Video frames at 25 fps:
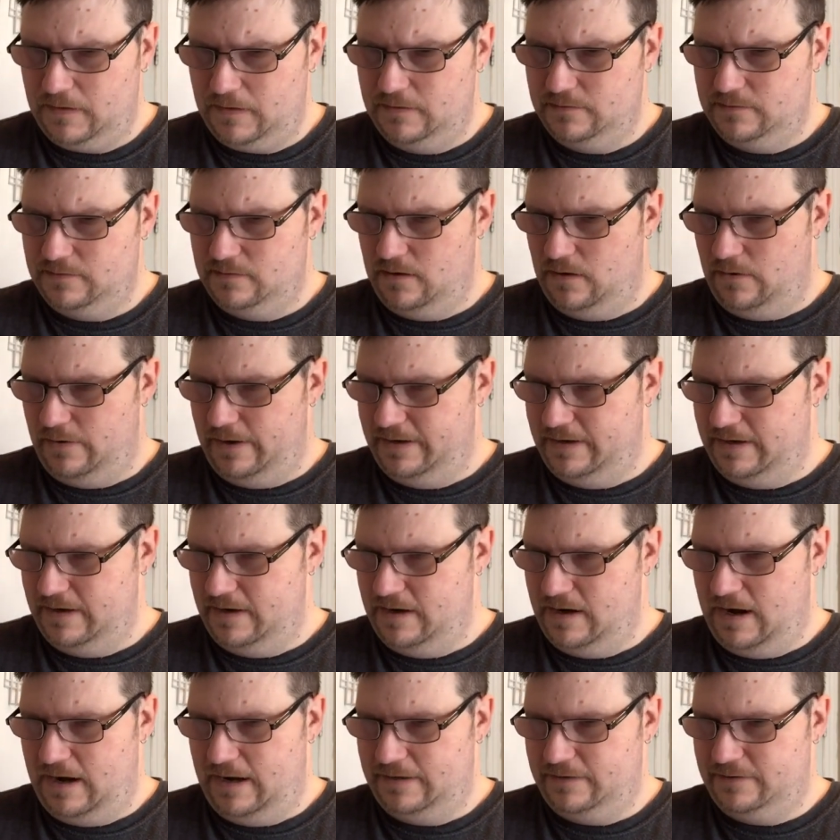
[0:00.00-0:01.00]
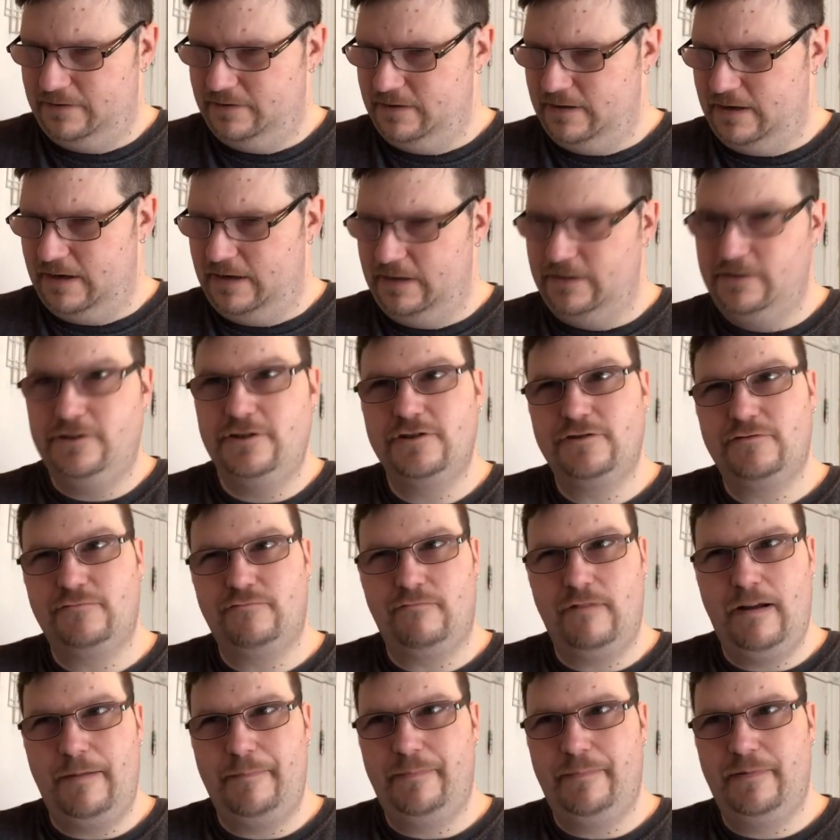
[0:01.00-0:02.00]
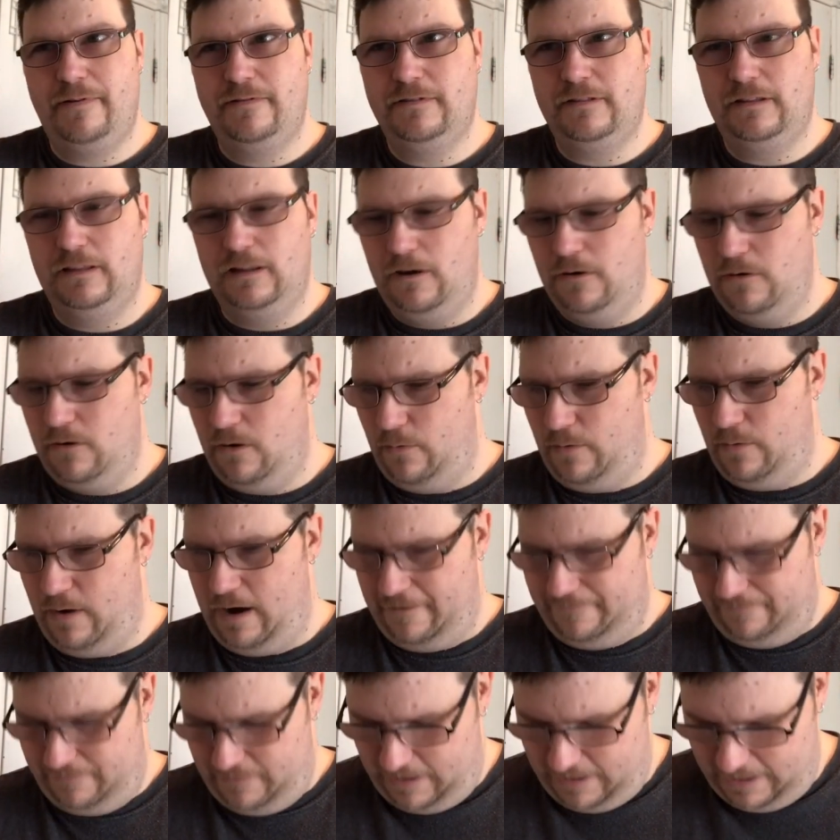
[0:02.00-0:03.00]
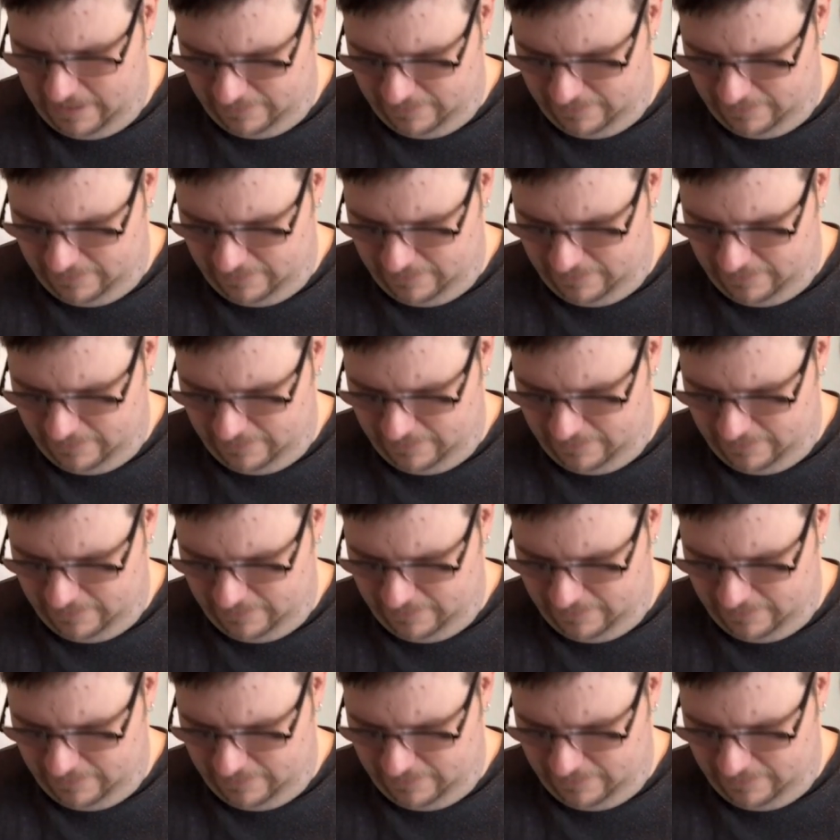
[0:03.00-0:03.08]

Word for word: So I did not uh, just rip the logo off the